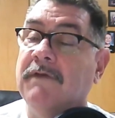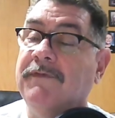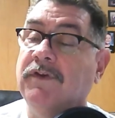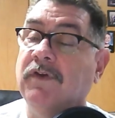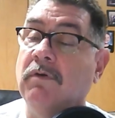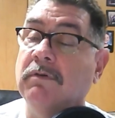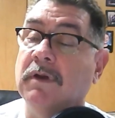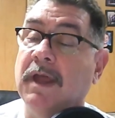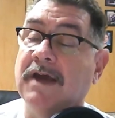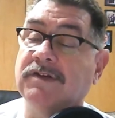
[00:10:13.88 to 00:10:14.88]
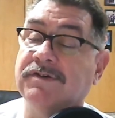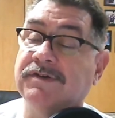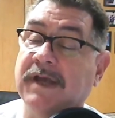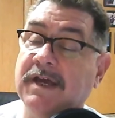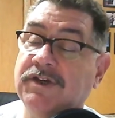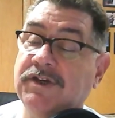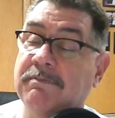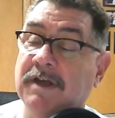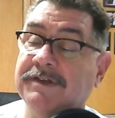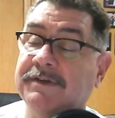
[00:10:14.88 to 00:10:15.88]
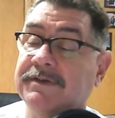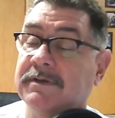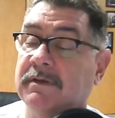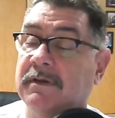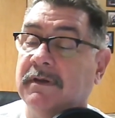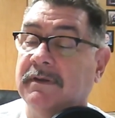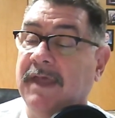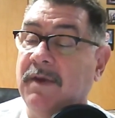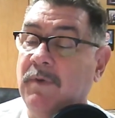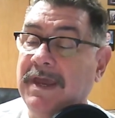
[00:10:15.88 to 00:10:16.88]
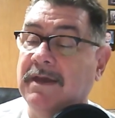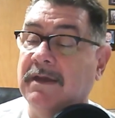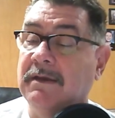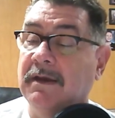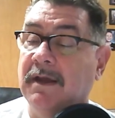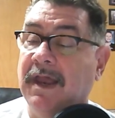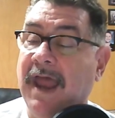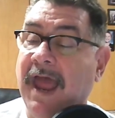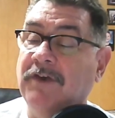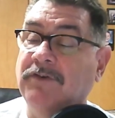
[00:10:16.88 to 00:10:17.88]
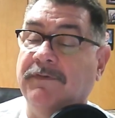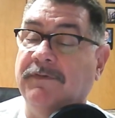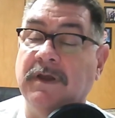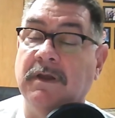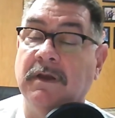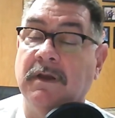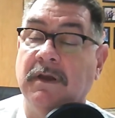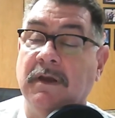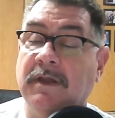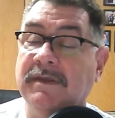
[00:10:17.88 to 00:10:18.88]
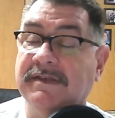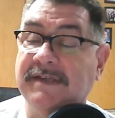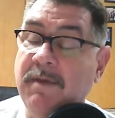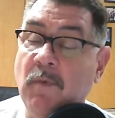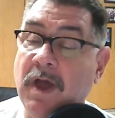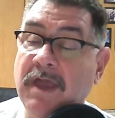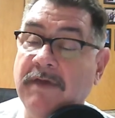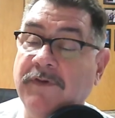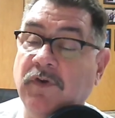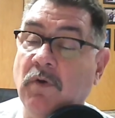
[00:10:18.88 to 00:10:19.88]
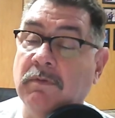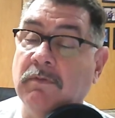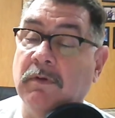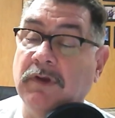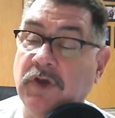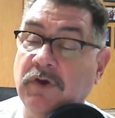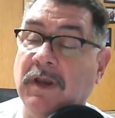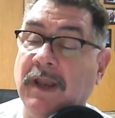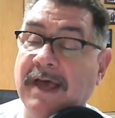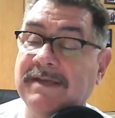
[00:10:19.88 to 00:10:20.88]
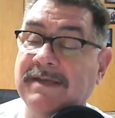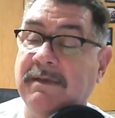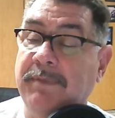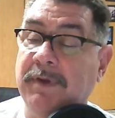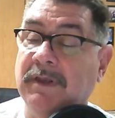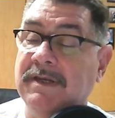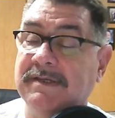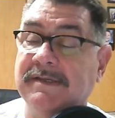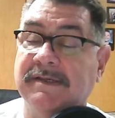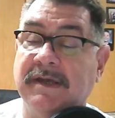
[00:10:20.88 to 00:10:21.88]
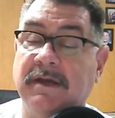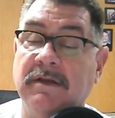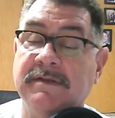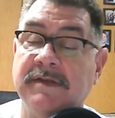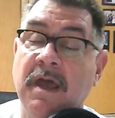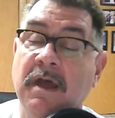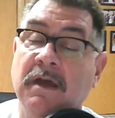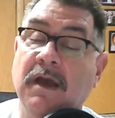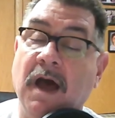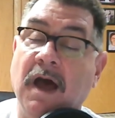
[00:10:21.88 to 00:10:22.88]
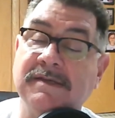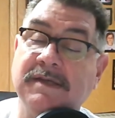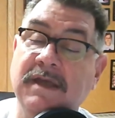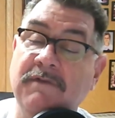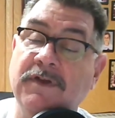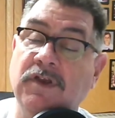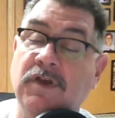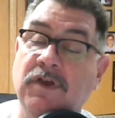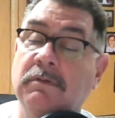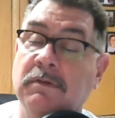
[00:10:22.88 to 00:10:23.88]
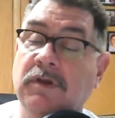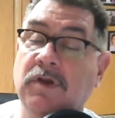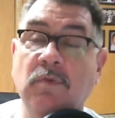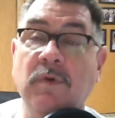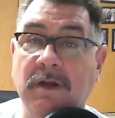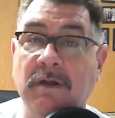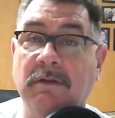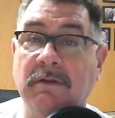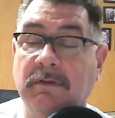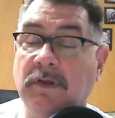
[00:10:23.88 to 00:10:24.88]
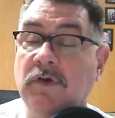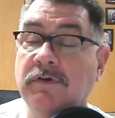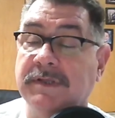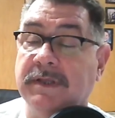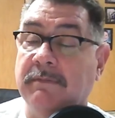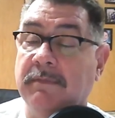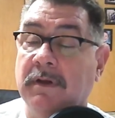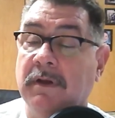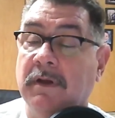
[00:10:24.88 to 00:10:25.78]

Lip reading: If you don't exercise your muscles, they weaken and atrophy. In the same way, if you don't utilize the abilities and skills God has given you, you will lose them.